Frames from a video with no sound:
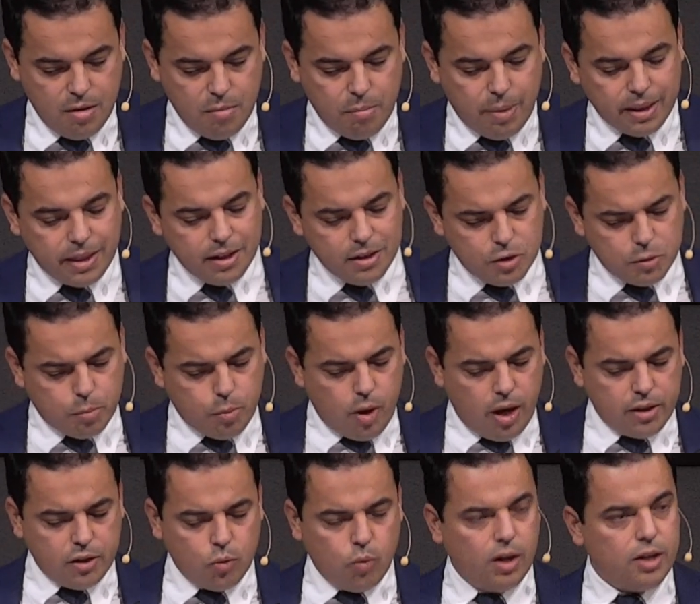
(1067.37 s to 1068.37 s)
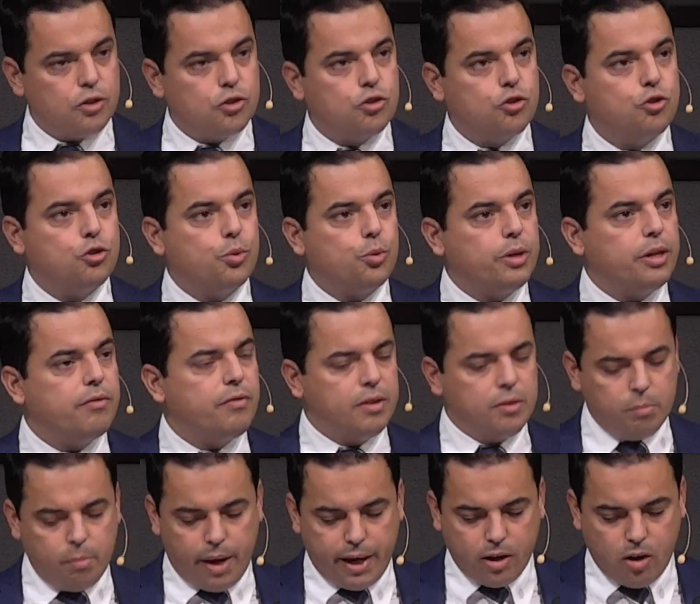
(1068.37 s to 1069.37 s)
But this brother was
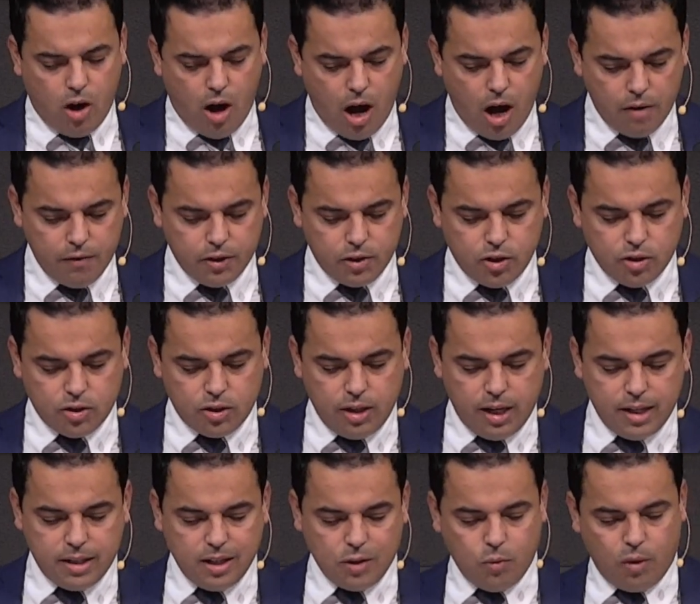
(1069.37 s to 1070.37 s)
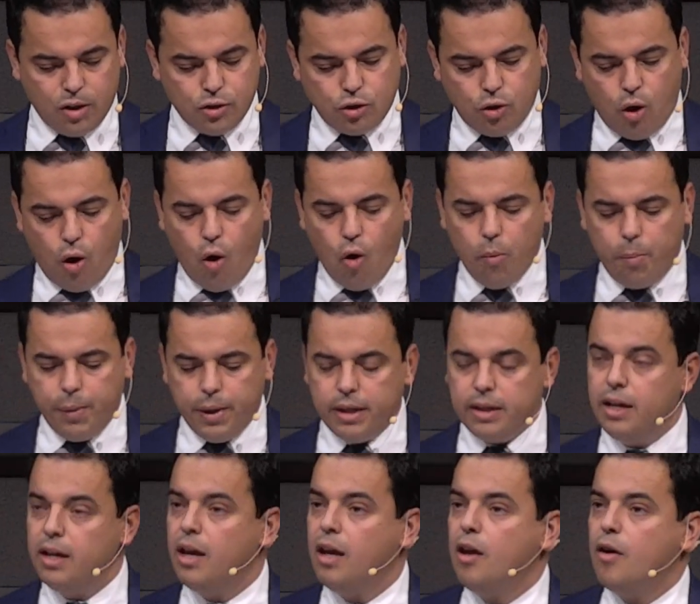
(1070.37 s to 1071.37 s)
driven by covetousness and was
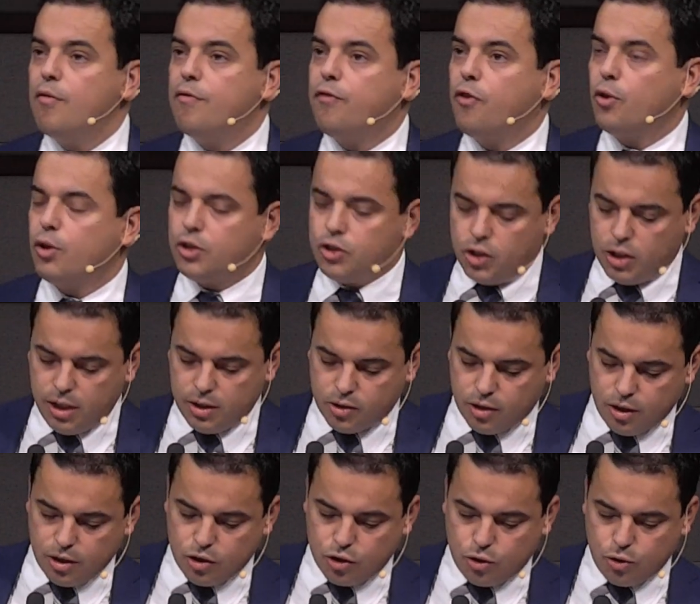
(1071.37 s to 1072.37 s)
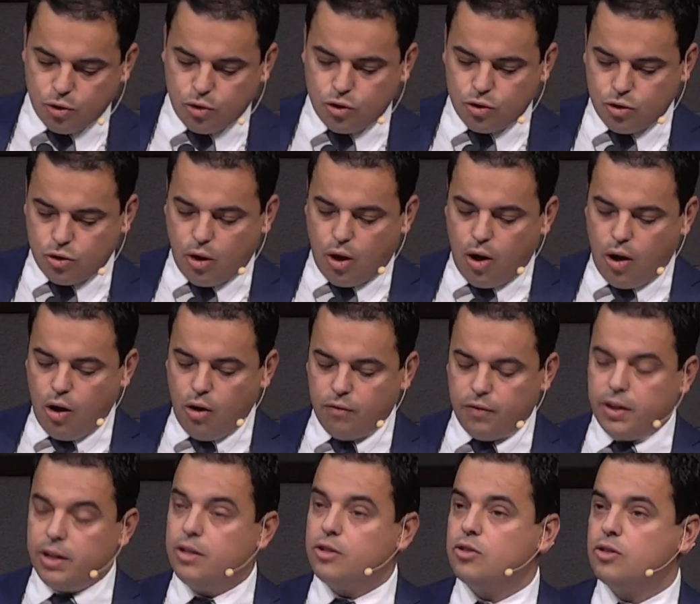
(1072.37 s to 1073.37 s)
hoping for Jesus to solve
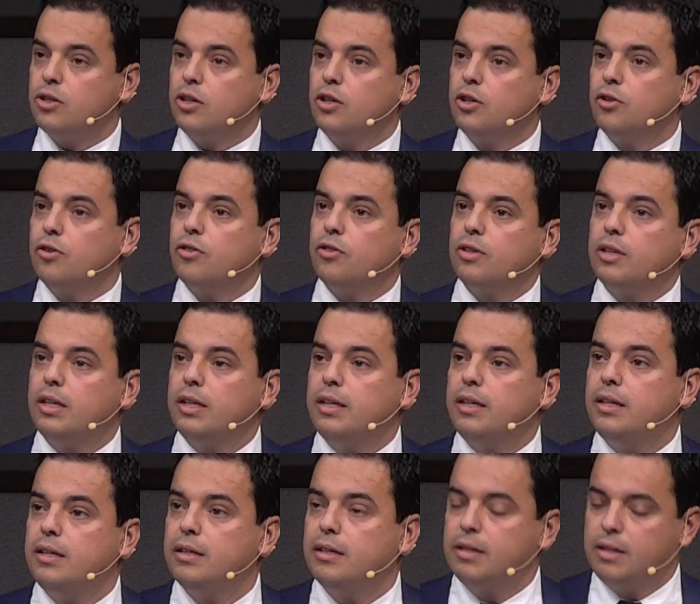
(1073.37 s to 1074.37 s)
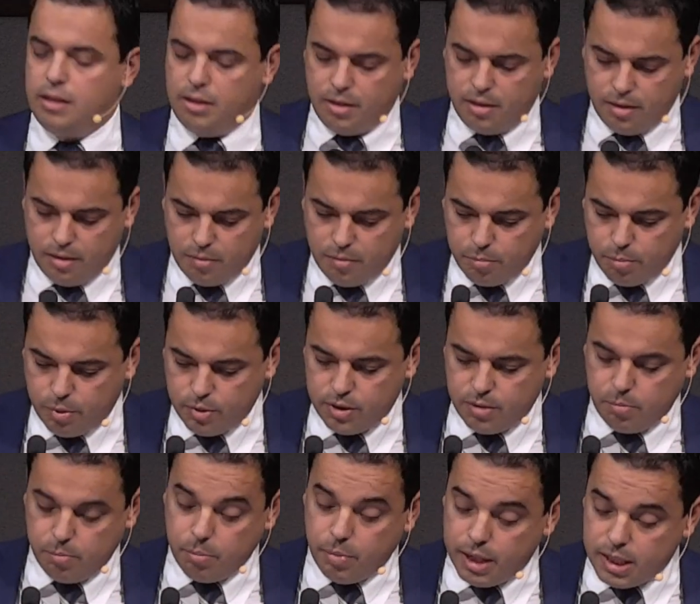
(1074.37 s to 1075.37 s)
his earthly
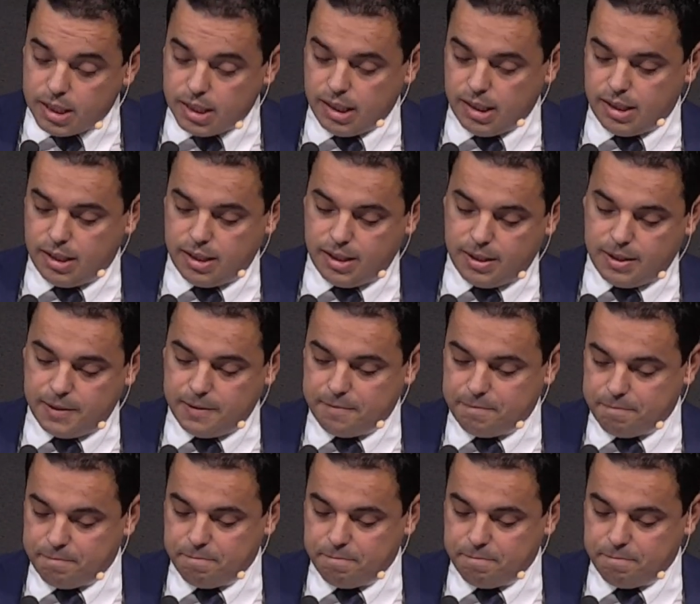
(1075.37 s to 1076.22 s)
business.